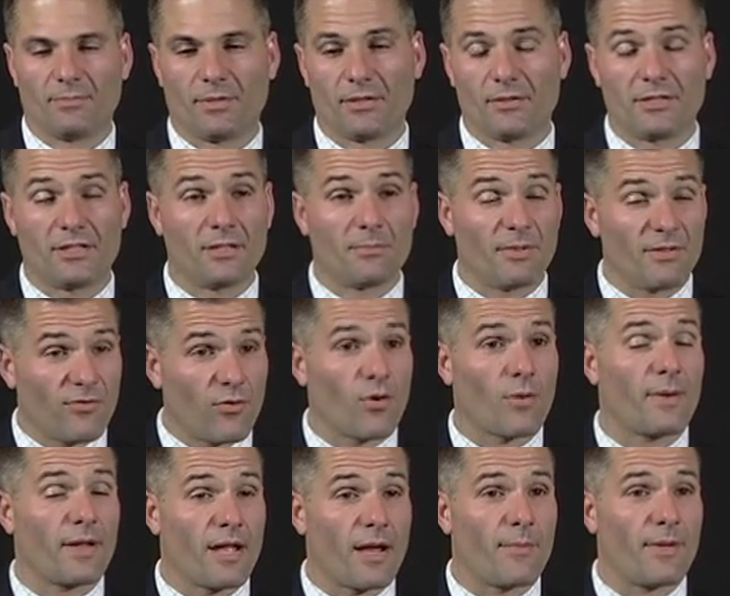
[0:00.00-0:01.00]
but before
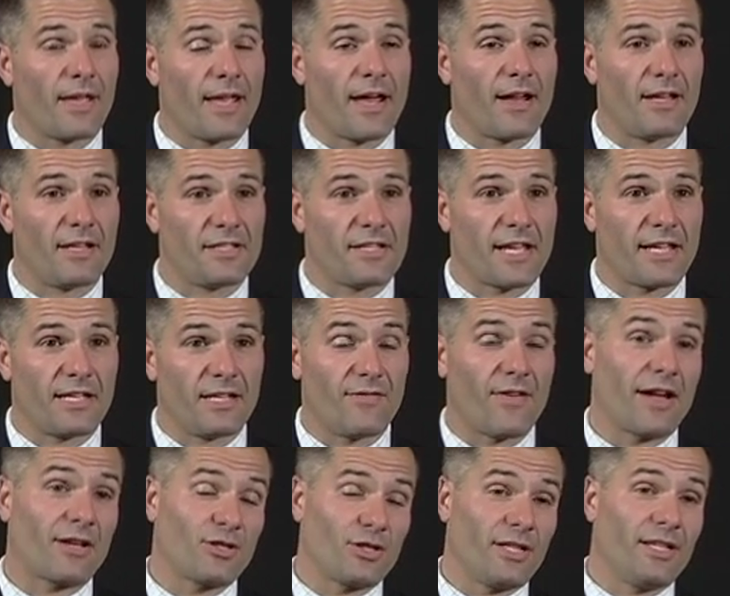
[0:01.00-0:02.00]
becoming county executive,
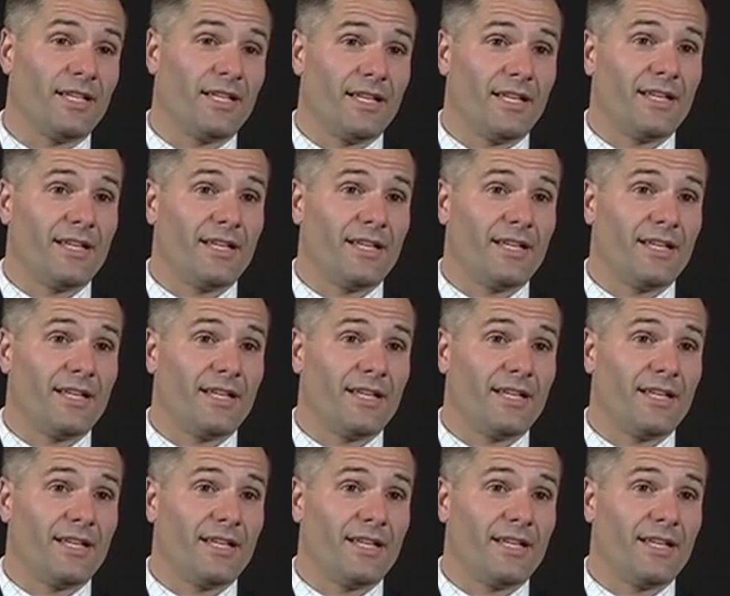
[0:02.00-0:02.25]
actually